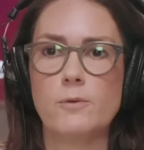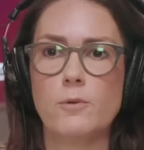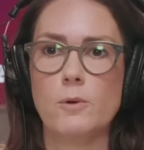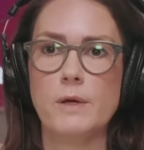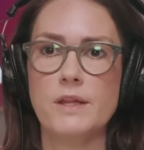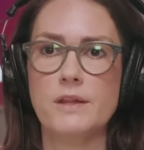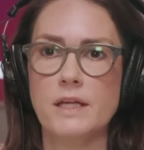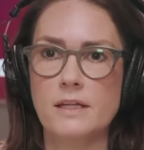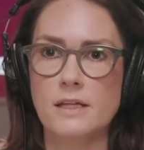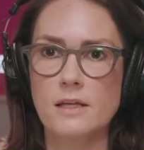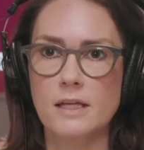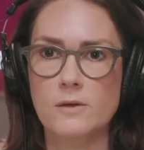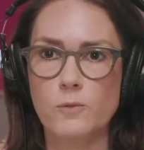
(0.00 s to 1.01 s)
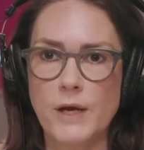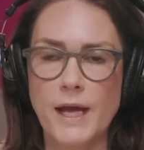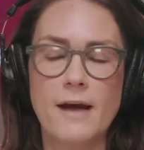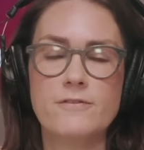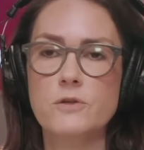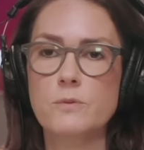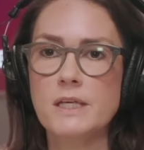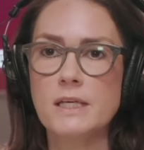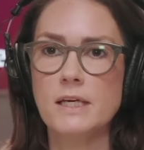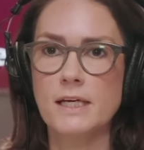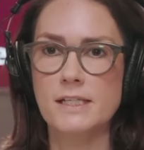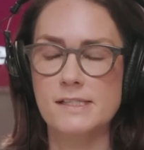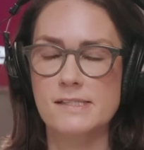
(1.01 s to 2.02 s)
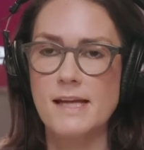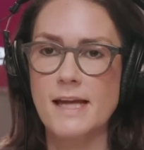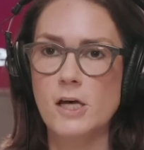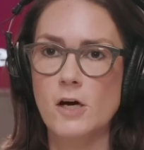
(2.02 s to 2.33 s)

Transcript: Where we think that we have to be in a state